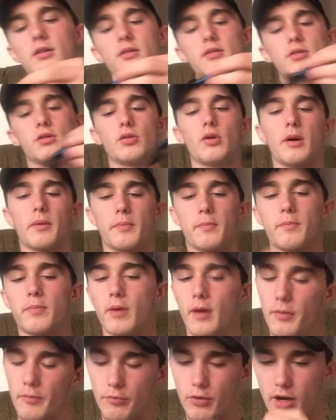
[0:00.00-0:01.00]
So
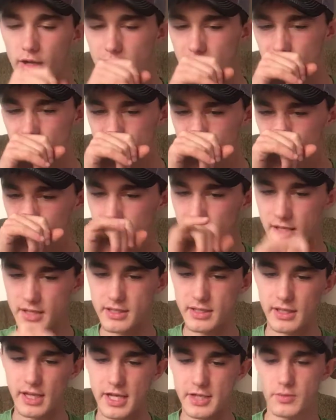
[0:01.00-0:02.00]
I'm running out of them. That
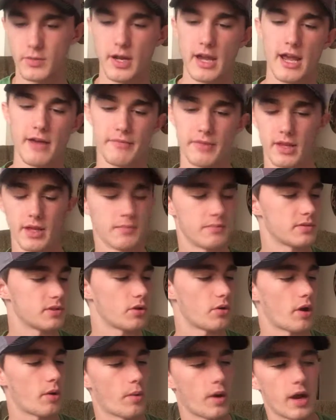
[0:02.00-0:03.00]
was the last one I have of them,
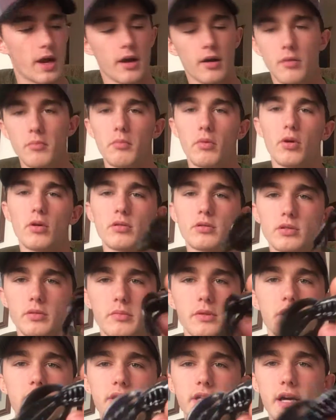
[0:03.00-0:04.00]
so I went out and bought
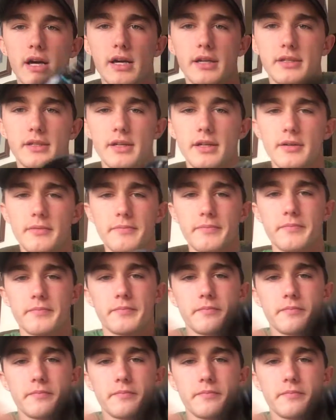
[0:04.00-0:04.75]
some of these guys here.